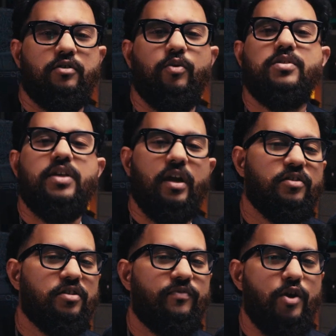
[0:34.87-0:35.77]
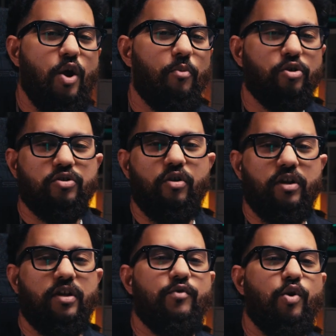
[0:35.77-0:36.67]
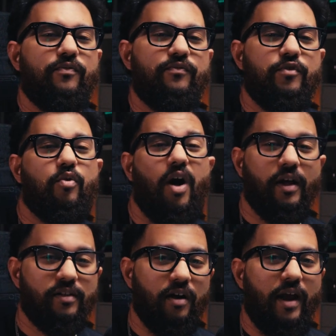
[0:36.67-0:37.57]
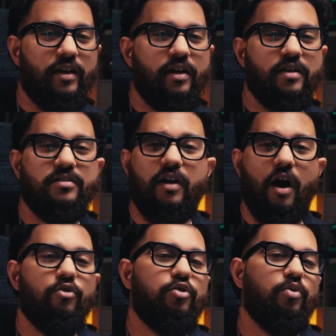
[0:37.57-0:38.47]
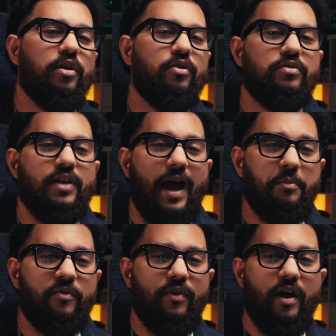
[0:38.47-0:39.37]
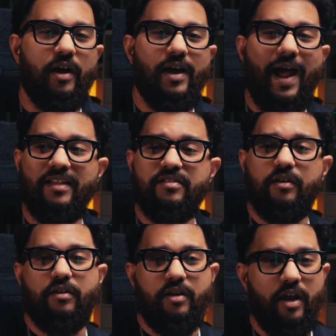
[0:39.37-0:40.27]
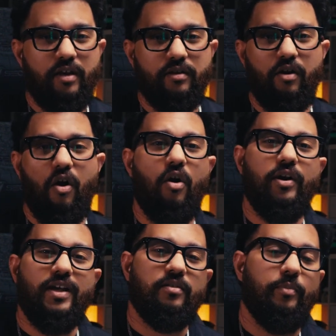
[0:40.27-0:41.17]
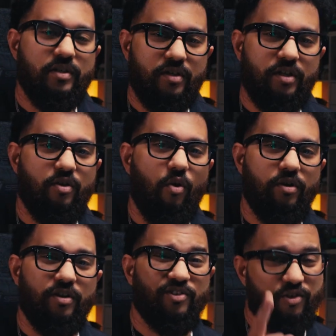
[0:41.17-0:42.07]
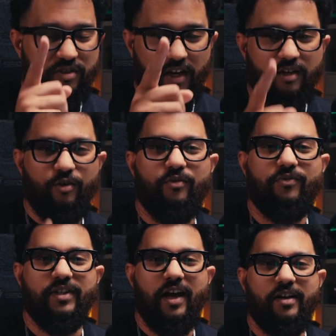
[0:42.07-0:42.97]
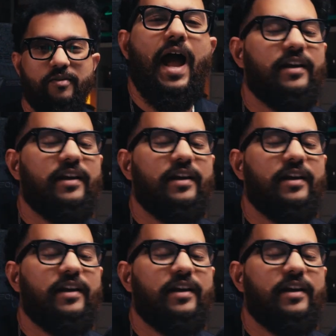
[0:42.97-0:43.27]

Towards the end of this video, I'm also going to give you a few other ideas in how you can use Apify as a creator or as a business owner, so stay tuned for that.